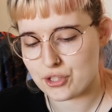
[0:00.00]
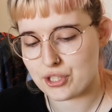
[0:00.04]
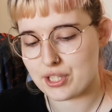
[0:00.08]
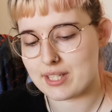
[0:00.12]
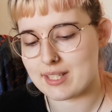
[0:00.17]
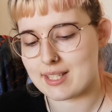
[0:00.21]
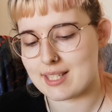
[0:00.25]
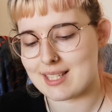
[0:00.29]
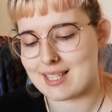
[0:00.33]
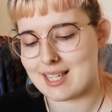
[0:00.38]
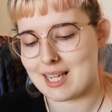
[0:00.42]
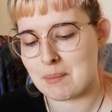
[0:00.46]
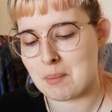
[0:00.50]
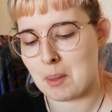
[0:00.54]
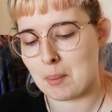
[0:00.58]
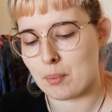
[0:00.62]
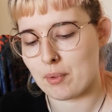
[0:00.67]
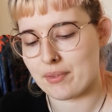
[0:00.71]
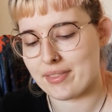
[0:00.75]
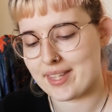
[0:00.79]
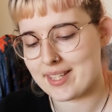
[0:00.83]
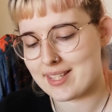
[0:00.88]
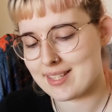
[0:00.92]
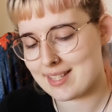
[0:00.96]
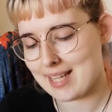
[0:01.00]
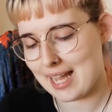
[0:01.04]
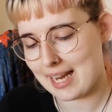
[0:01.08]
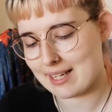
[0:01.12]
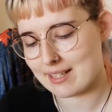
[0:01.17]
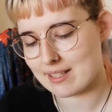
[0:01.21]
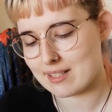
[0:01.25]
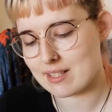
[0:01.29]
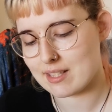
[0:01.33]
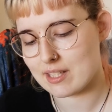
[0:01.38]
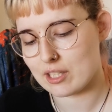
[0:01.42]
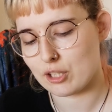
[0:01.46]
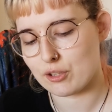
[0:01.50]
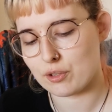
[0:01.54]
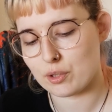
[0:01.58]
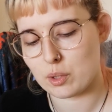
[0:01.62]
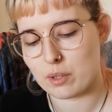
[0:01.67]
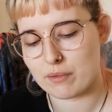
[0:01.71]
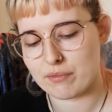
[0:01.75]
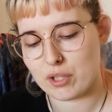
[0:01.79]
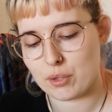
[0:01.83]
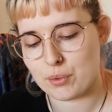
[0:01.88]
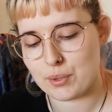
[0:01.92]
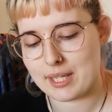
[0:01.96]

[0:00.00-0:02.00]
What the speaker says: She needs to team up with the Saints, a crew of